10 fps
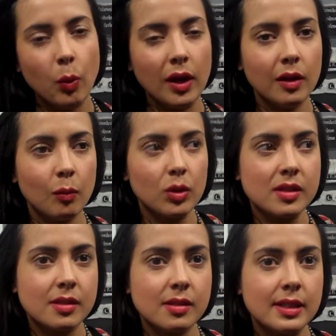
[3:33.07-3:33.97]
Well, we're
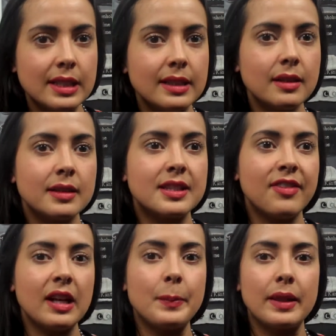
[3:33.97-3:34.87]
still
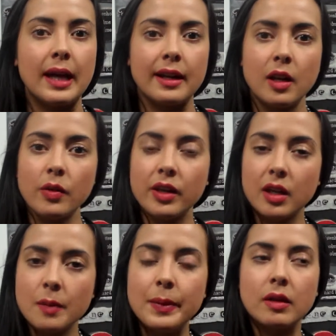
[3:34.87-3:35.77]
developing that. I know they're
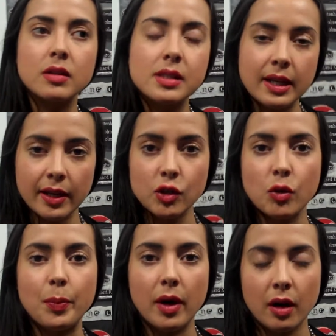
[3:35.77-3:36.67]
going to be on stage or
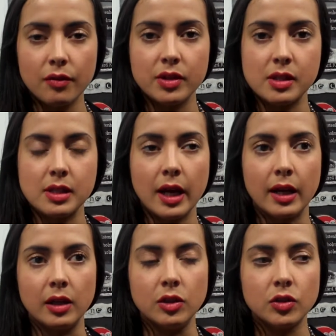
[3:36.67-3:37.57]
a part of the
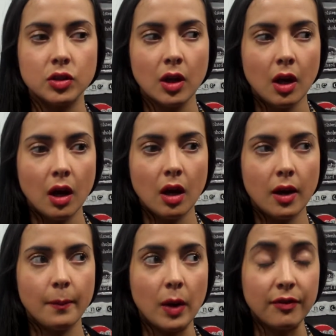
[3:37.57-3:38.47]
stage.
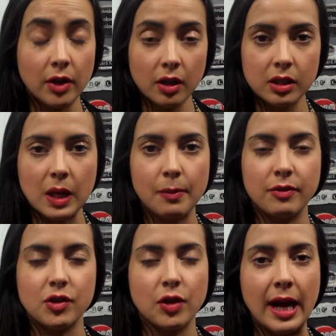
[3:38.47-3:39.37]
I've heard a couple of
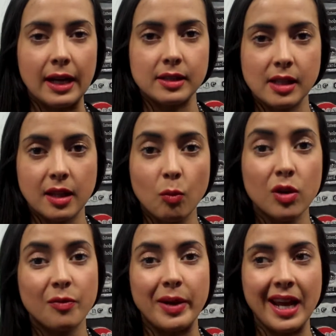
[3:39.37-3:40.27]
the tracks, and they
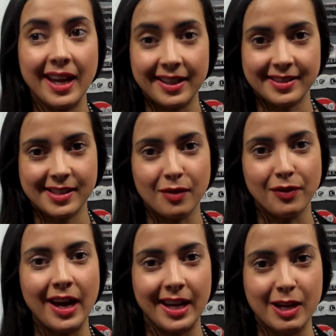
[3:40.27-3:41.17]
would have been hits of
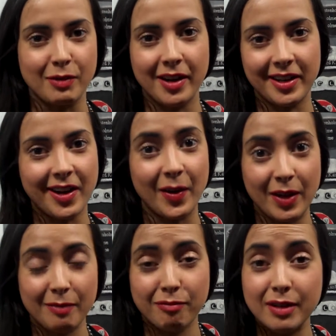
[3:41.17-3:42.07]
that era. You know,
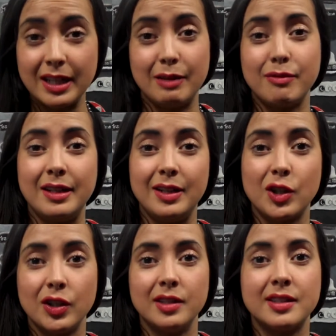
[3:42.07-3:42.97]
they're really, really
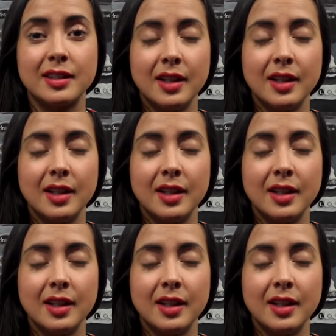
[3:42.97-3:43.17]
good.